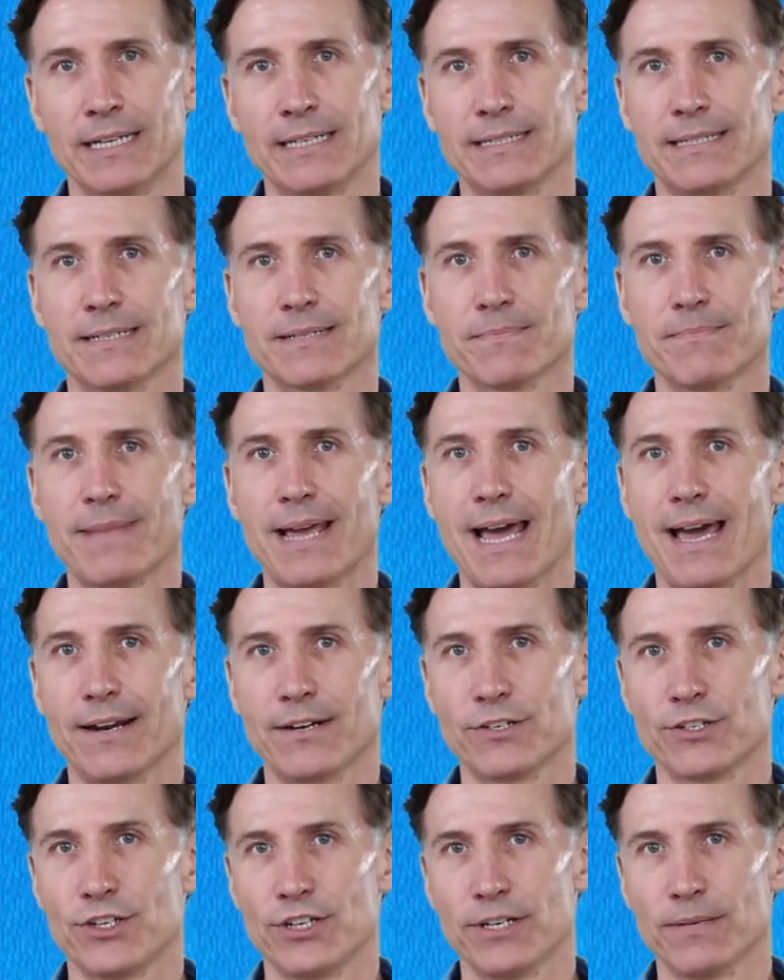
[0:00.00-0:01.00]
Doesn't
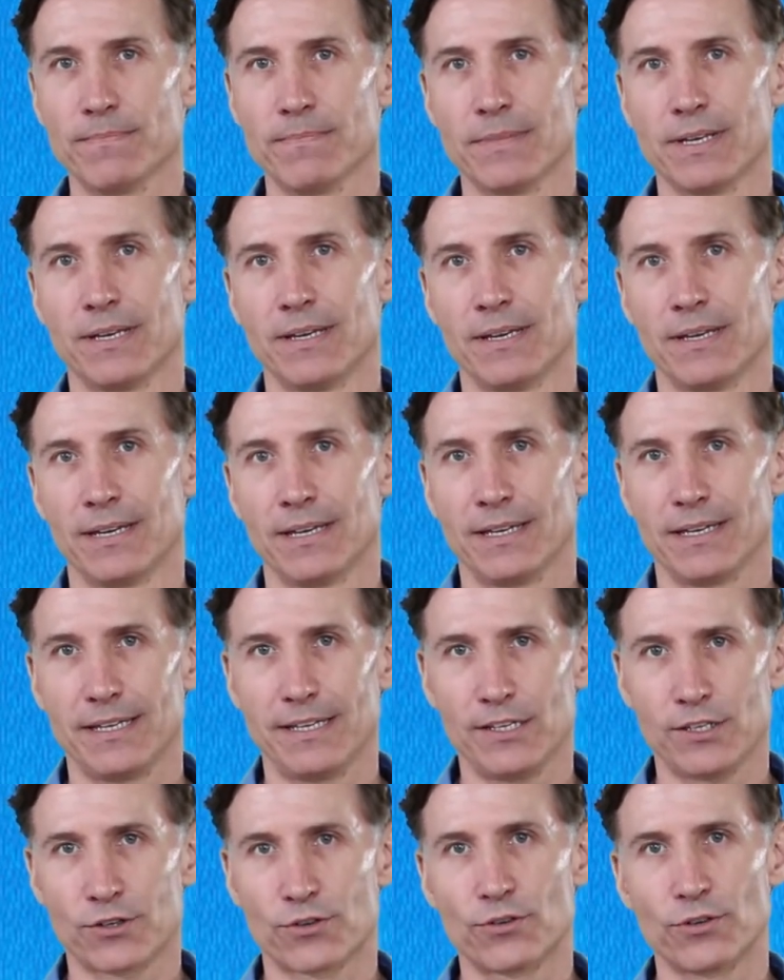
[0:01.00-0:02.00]
matter, Jim.
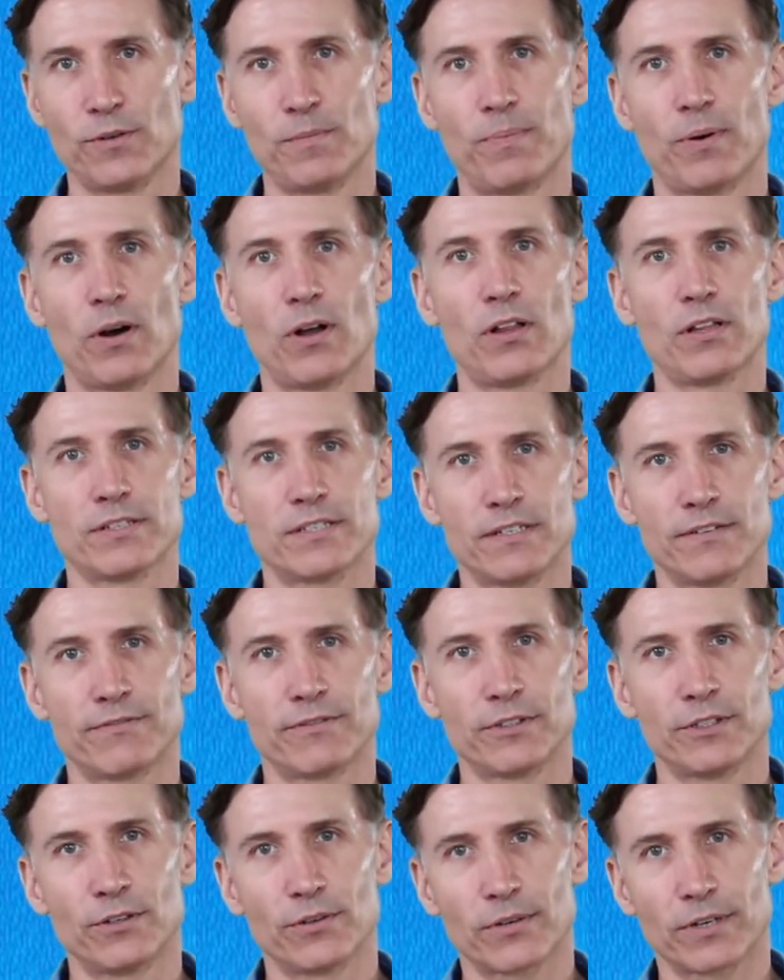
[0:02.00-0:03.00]
It's good policy
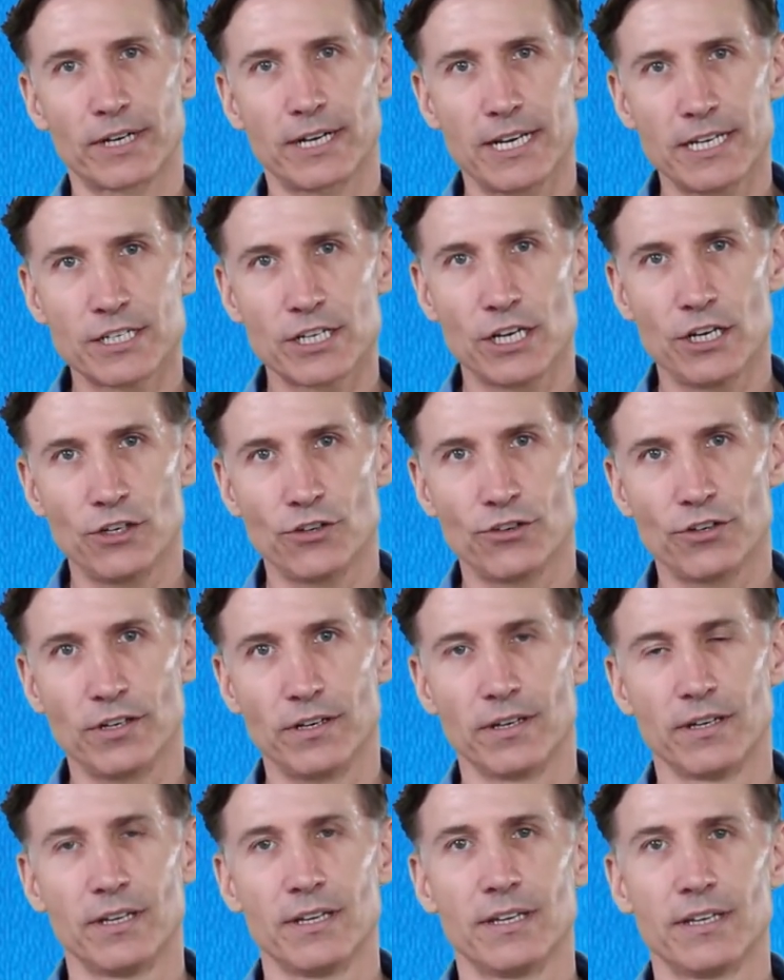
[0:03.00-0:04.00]
for the organization.
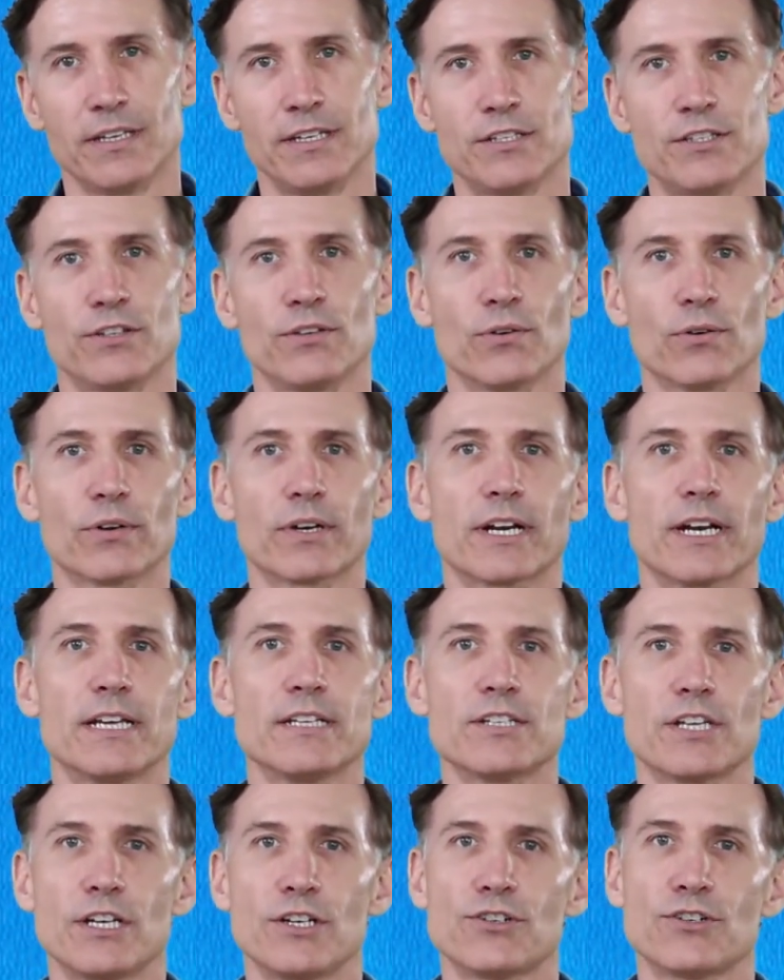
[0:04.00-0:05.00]
It's the
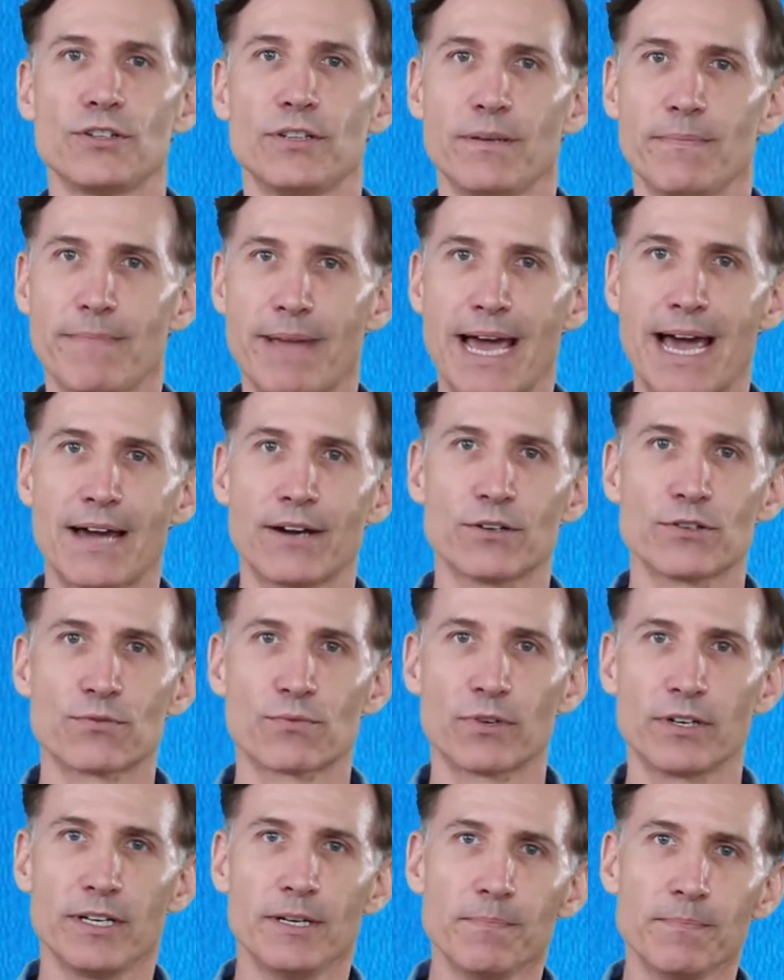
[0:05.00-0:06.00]
organization that matters.
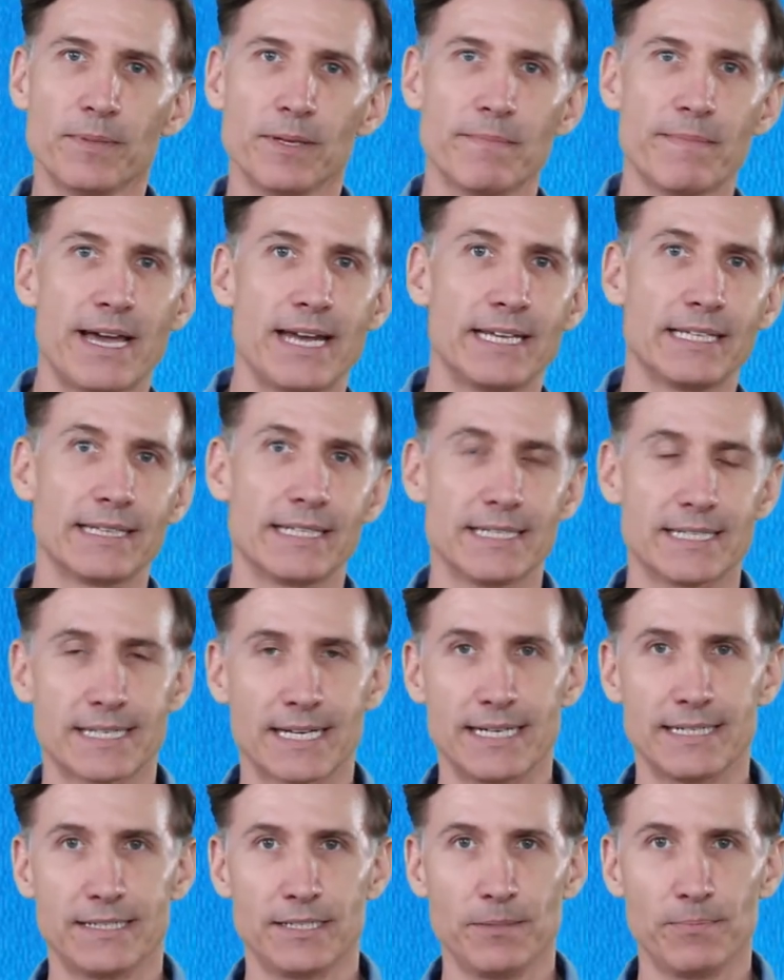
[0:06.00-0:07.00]
We're implementing this
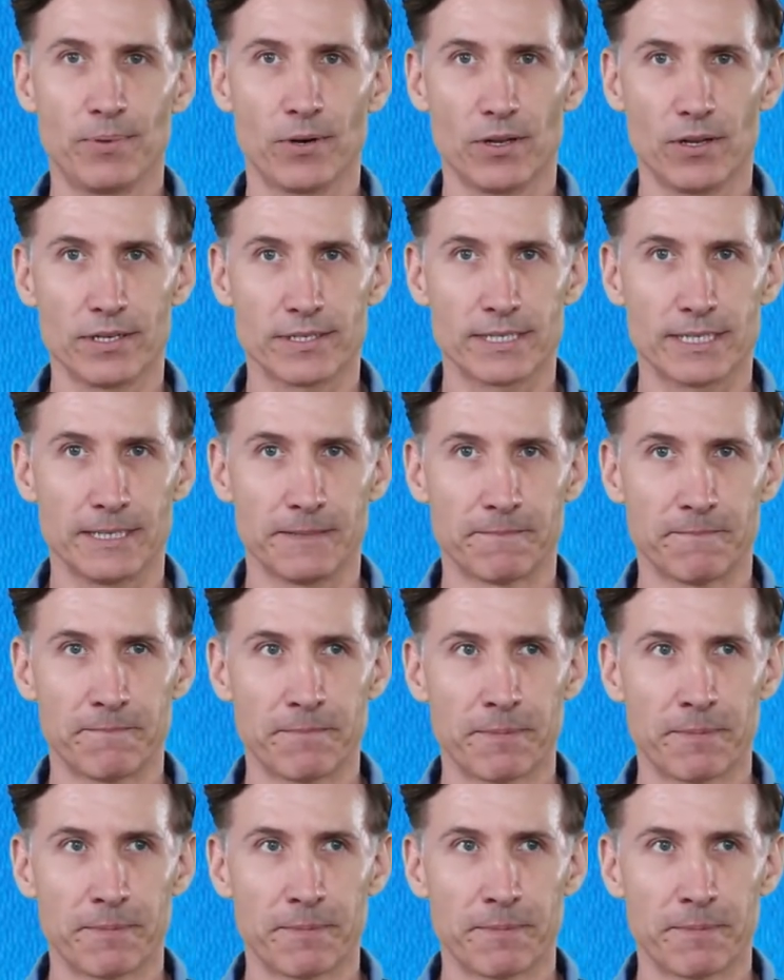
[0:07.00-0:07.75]
IT policy.